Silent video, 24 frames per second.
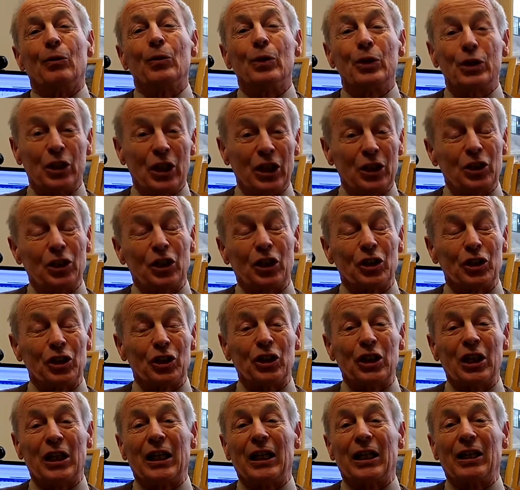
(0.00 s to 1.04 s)
resistance
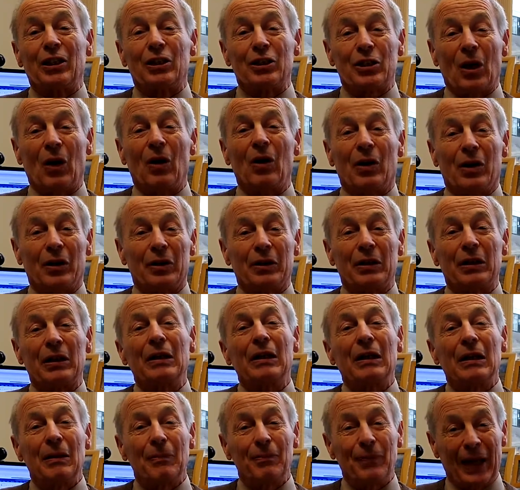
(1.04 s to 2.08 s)
genes
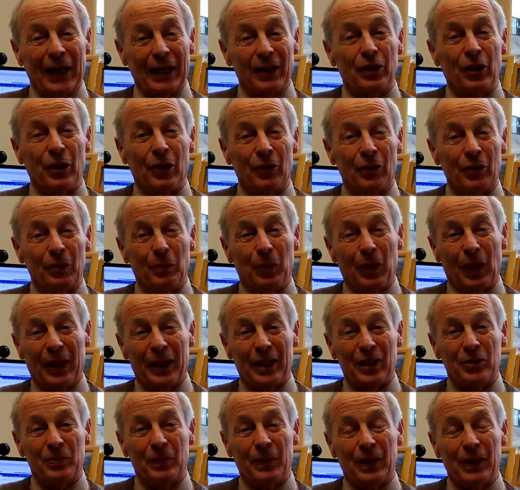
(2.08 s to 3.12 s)
on bacterial
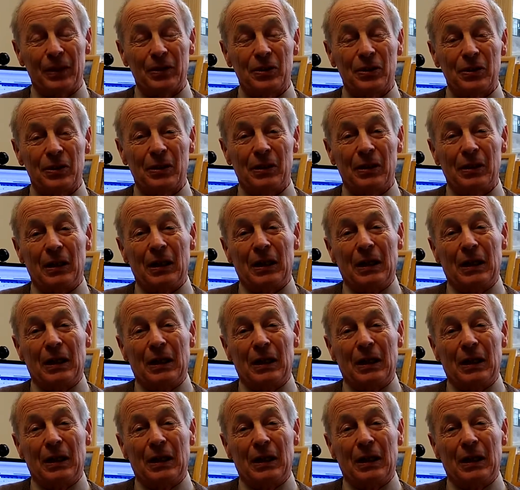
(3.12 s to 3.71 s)
plasmids.